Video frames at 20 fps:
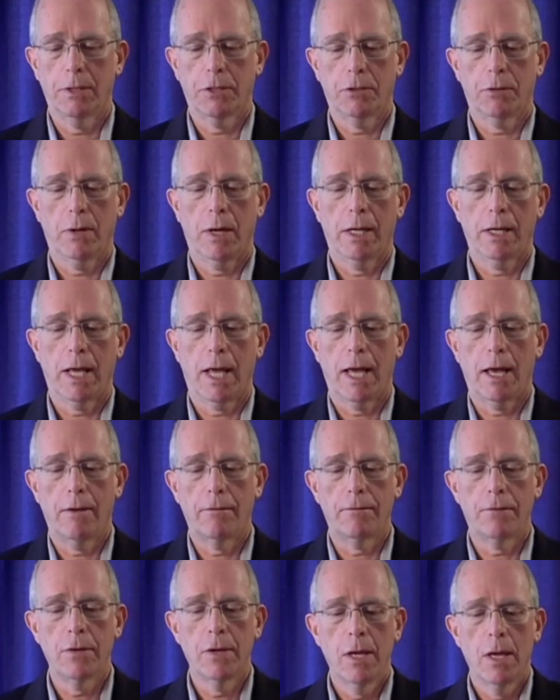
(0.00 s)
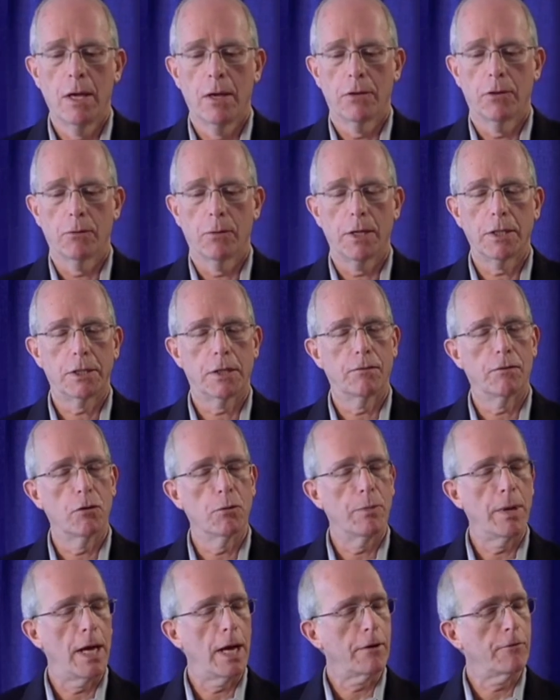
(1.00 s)
but try to have the rest of
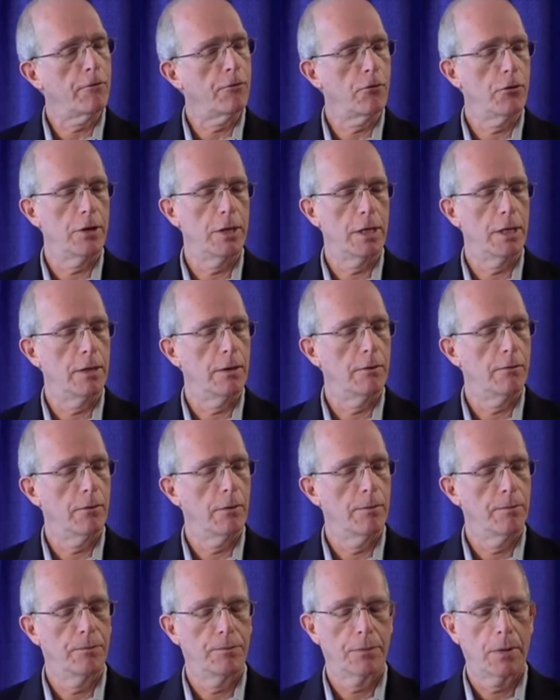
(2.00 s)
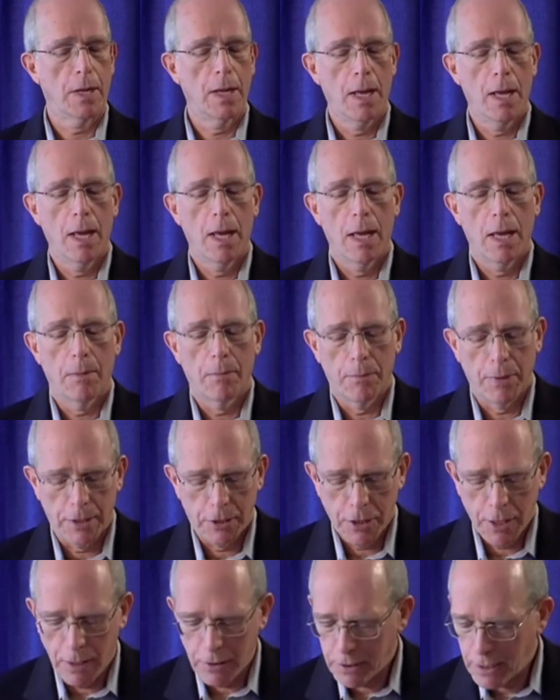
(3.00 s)
your back free.
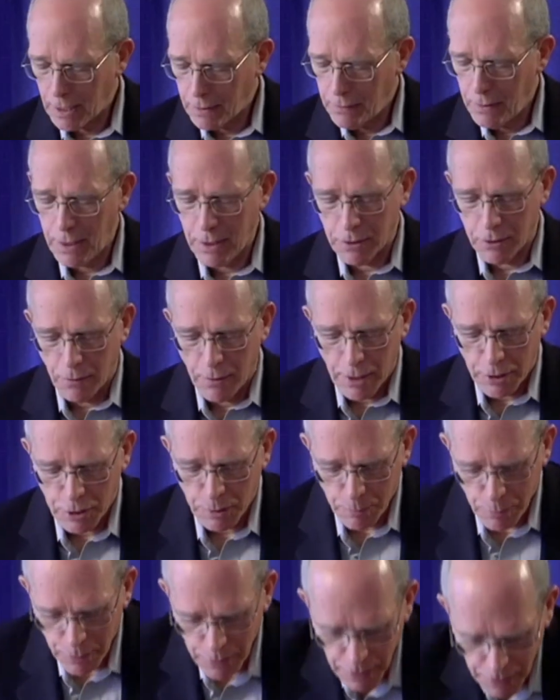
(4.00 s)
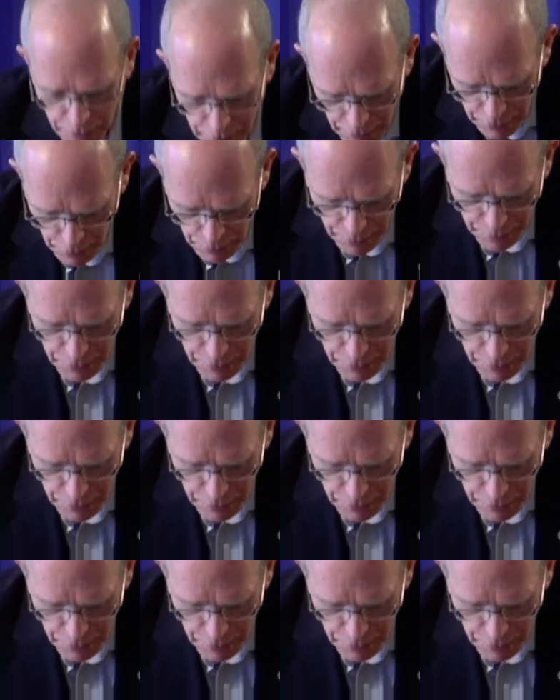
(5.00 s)
But chairs like these are actually pretty good. You